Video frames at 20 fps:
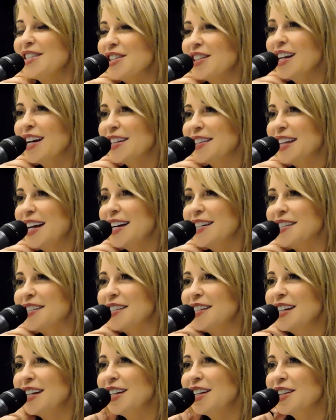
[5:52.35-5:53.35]
you like that
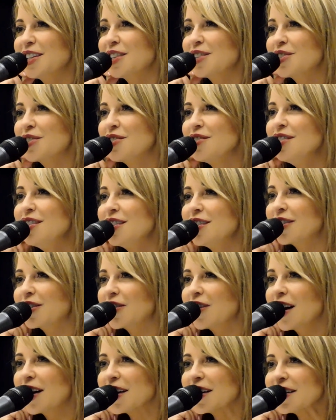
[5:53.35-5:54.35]
scene in the
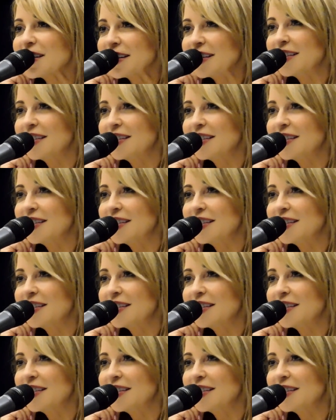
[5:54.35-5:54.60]
credits?